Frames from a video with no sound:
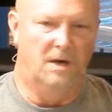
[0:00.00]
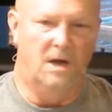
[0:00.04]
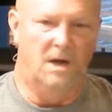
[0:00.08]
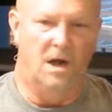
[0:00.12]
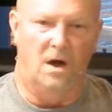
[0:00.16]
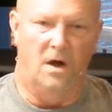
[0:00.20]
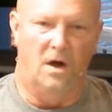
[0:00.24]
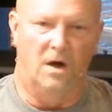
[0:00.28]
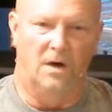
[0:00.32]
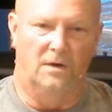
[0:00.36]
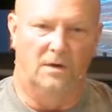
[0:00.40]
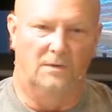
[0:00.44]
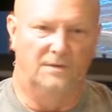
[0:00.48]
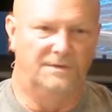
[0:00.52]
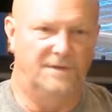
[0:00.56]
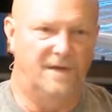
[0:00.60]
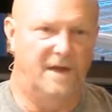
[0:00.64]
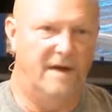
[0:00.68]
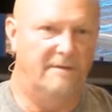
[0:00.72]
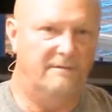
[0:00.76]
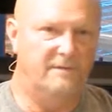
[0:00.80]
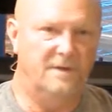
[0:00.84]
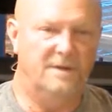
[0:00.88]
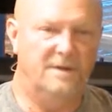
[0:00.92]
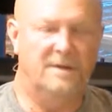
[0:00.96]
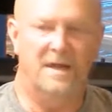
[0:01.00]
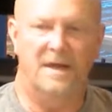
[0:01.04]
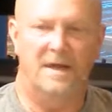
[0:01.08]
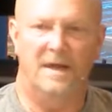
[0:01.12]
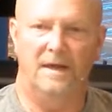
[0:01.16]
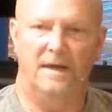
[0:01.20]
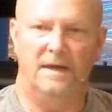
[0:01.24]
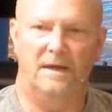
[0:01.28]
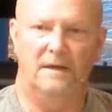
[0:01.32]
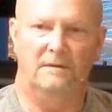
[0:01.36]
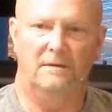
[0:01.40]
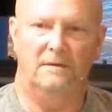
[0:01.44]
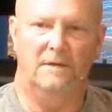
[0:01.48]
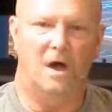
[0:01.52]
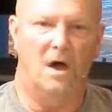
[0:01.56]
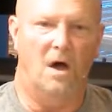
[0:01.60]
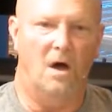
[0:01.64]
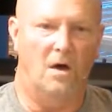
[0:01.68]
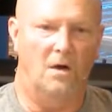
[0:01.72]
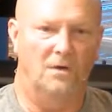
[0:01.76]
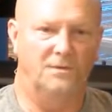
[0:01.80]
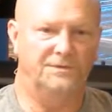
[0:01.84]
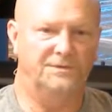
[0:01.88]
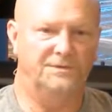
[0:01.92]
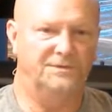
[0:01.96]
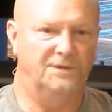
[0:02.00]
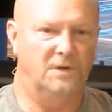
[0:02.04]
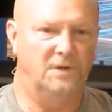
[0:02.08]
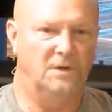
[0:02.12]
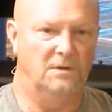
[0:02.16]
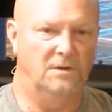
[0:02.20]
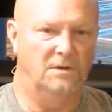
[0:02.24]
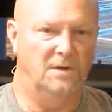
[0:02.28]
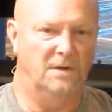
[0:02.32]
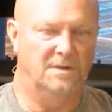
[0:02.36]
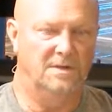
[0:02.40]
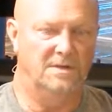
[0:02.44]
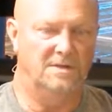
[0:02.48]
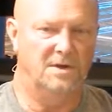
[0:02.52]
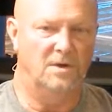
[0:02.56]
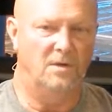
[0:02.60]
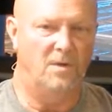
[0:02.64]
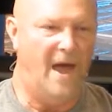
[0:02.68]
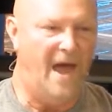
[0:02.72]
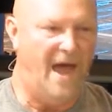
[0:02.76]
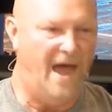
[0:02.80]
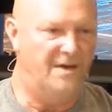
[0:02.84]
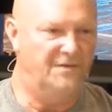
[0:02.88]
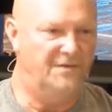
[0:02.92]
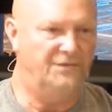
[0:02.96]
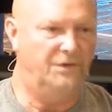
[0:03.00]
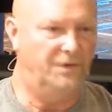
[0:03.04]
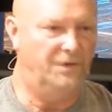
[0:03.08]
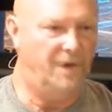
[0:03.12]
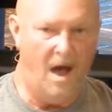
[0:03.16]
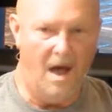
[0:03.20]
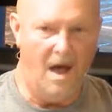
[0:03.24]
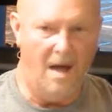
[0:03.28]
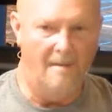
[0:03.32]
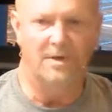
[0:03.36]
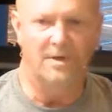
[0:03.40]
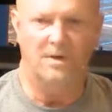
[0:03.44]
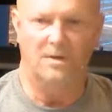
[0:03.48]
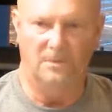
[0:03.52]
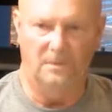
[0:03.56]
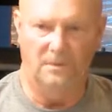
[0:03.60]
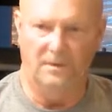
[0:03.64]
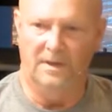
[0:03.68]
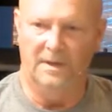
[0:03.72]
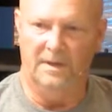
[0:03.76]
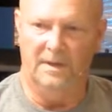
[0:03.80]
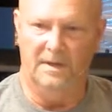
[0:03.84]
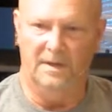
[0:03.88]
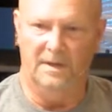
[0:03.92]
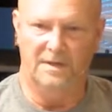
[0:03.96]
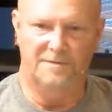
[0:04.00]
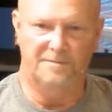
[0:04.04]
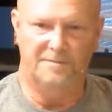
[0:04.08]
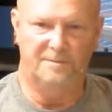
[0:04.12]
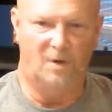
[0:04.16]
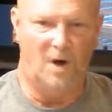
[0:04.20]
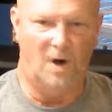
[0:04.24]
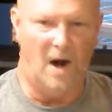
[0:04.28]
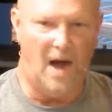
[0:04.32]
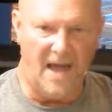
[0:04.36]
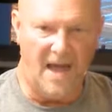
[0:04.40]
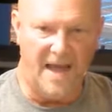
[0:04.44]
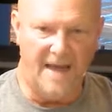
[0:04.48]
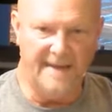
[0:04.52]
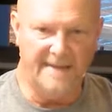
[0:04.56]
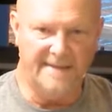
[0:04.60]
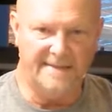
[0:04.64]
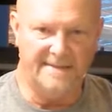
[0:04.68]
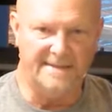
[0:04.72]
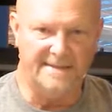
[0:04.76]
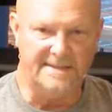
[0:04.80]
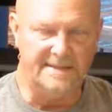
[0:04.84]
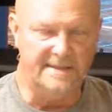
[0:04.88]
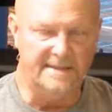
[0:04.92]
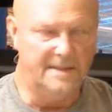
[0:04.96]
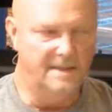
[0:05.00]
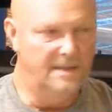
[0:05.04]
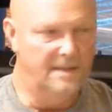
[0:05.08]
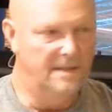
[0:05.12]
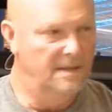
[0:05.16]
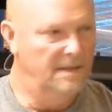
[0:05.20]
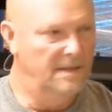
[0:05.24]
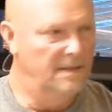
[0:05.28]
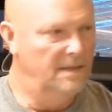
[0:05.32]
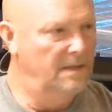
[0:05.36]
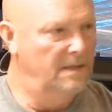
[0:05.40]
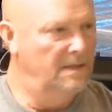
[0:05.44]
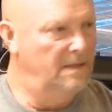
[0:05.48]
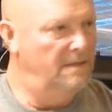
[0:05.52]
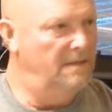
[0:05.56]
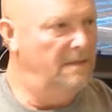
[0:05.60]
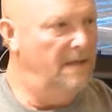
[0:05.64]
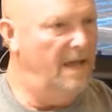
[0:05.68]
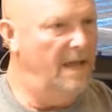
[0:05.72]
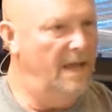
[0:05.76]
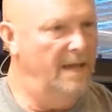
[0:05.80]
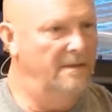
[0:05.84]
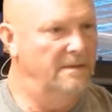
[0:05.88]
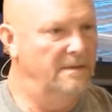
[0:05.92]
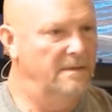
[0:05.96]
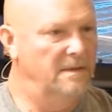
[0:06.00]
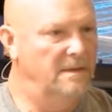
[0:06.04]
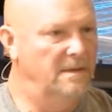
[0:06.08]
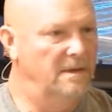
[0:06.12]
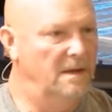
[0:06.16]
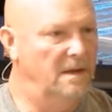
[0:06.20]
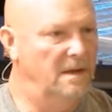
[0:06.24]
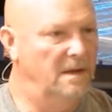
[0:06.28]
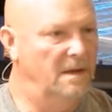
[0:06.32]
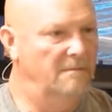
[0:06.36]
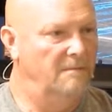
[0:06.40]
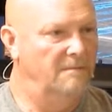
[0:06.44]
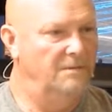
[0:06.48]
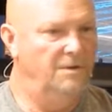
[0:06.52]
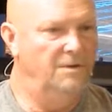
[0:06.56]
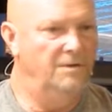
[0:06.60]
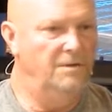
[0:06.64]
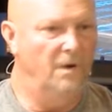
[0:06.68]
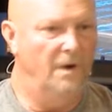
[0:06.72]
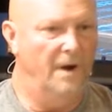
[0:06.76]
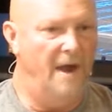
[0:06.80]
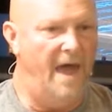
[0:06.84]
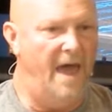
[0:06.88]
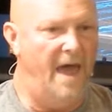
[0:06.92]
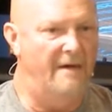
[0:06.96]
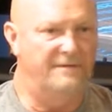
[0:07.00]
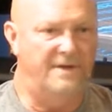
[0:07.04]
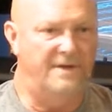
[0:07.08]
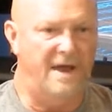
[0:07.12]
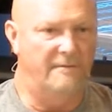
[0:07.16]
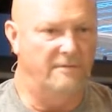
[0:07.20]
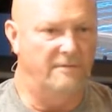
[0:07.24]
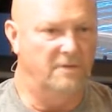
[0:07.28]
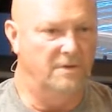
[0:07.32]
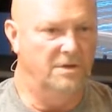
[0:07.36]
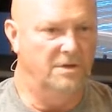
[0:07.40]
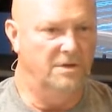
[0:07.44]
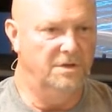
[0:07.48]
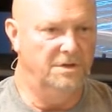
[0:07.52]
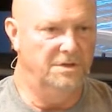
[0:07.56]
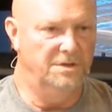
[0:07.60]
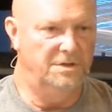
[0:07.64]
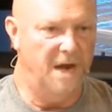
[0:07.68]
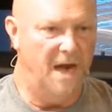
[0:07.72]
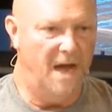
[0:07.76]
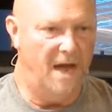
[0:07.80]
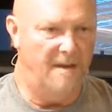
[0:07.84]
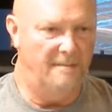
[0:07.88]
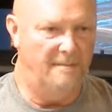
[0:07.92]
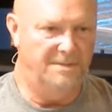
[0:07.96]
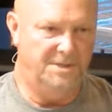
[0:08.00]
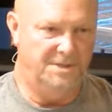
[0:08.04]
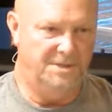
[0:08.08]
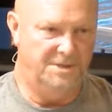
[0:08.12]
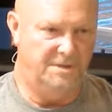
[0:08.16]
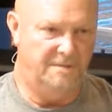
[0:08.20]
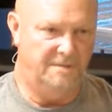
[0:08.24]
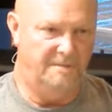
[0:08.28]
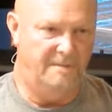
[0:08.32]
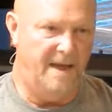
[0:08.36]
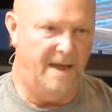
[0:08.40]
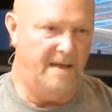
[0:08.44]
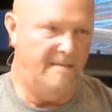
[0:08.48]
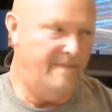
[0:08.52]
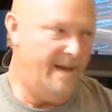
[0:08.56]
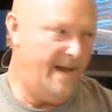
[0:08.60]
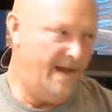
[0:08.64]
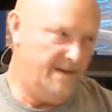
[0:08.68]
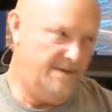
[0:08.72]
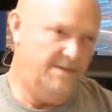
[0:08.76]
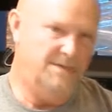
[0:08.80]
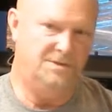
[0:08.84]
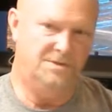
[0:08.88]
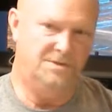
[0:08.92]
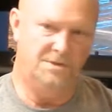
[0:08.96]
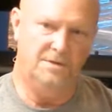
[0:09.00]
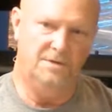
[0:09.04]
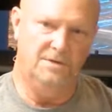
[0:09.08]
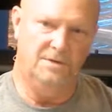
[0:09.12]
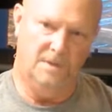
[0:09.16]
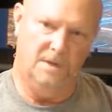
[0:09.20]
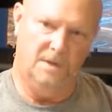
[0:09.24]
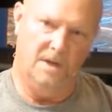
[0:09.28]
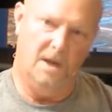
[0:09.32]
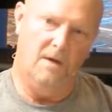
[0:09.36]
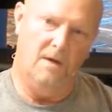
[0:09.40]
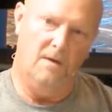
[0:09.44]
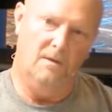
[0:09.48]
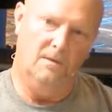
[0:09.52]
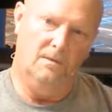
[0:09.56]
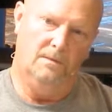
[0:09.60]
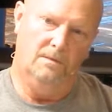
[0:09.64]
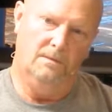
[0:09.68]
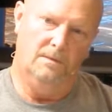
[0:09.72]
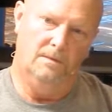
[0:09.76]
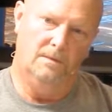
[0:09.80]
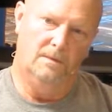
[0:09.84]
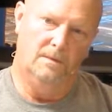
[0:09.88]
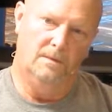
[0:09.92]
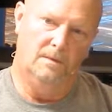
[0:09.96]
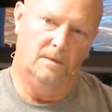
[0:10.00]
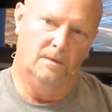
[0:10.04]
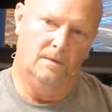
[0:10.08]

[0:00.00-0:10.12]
because everything costs so, is so astronomical in its price that uh, you're going to have to have a good job just to pay back your student loan. Mm-hmm.